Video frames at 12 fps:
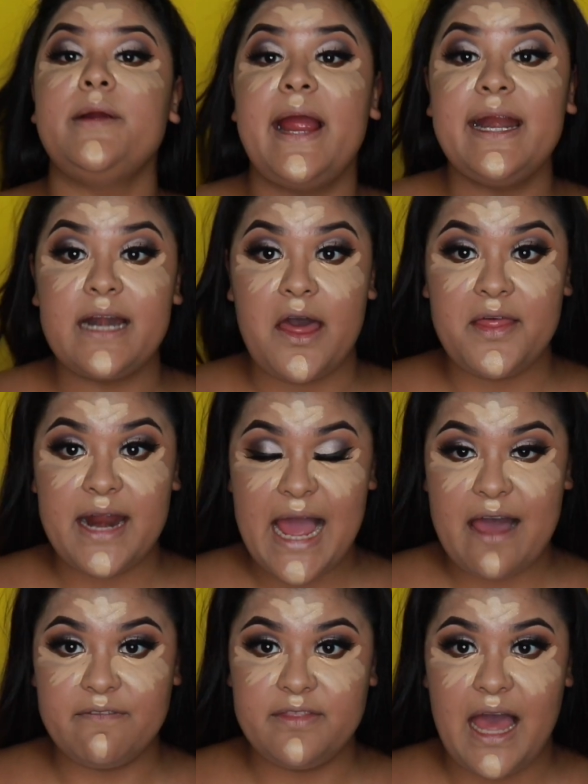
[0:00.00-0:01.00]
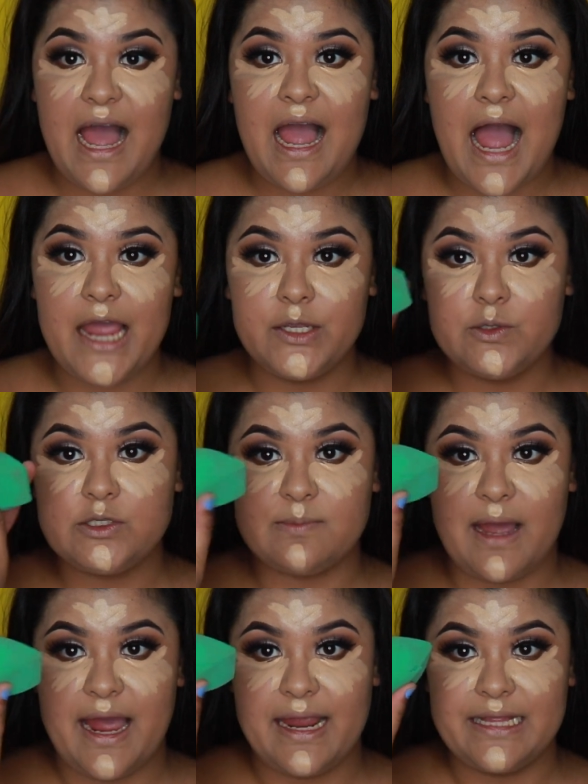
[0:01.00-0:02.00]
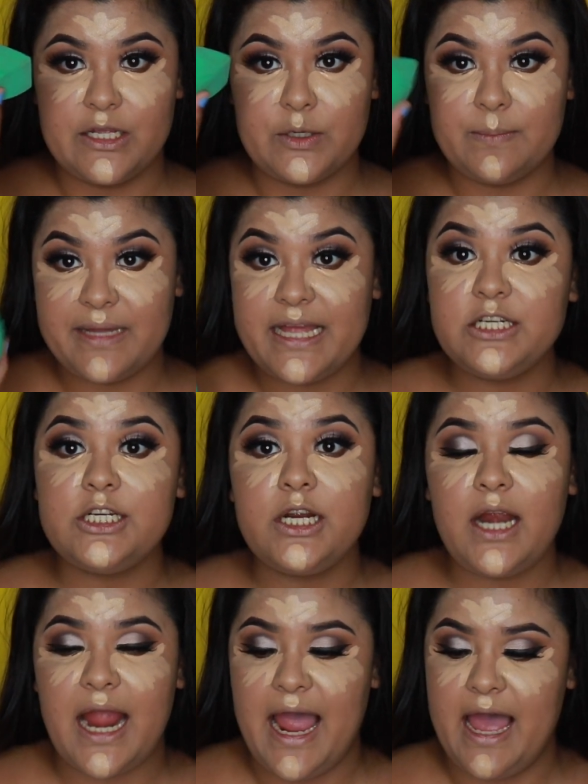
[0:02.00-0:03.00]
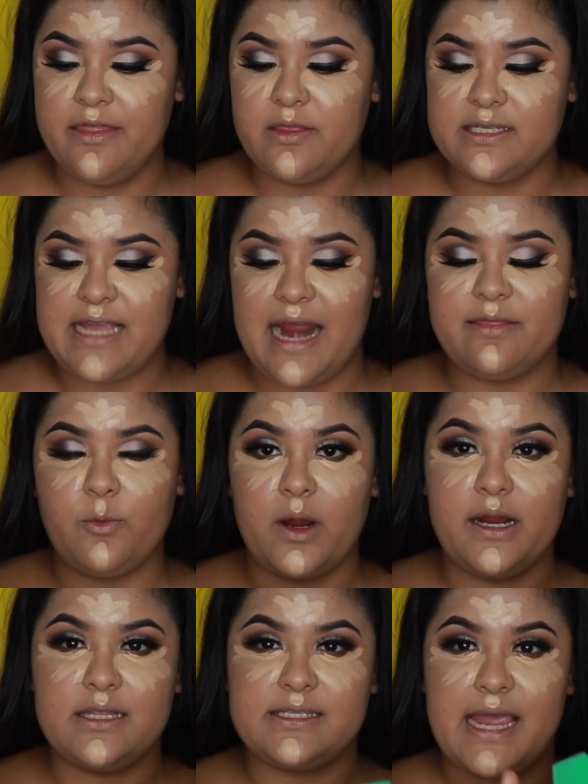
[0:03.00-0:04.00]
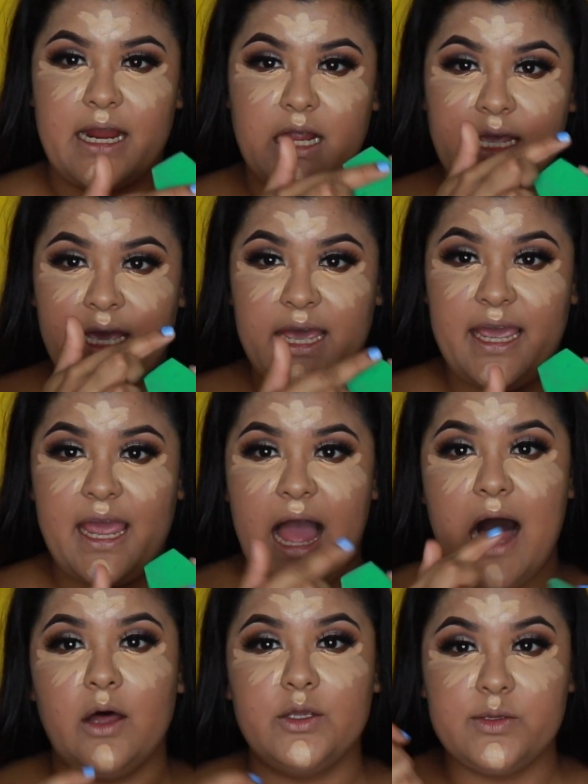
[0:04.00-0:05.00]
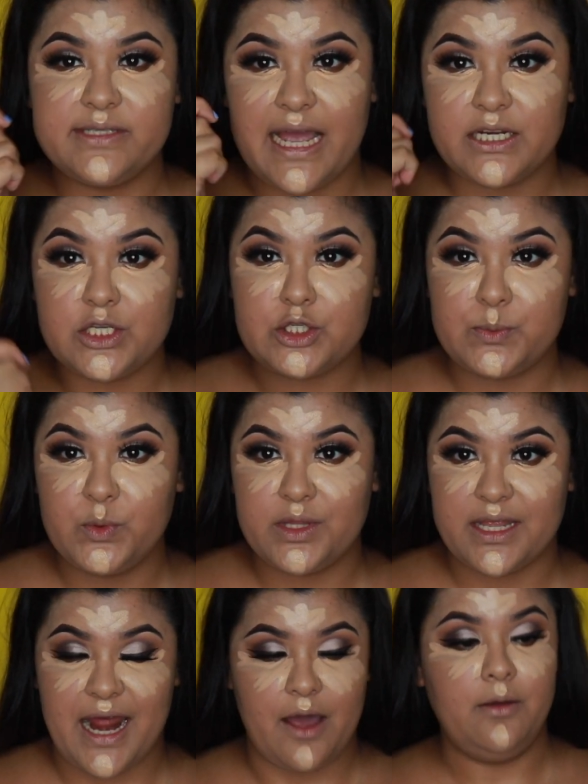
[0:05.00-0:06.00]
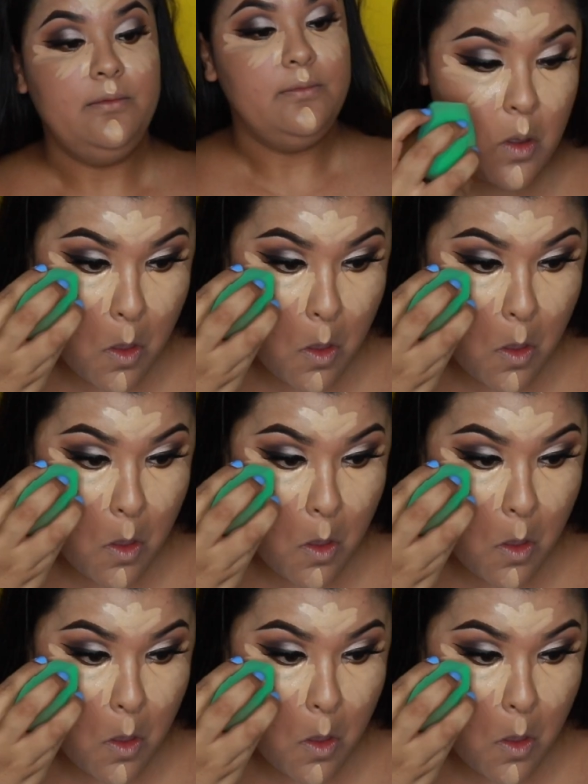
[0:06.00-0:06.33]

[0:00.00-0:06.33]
Right, now that I have that, I use my little blender, and the side where it's like cut, I'll use that to smooth it out.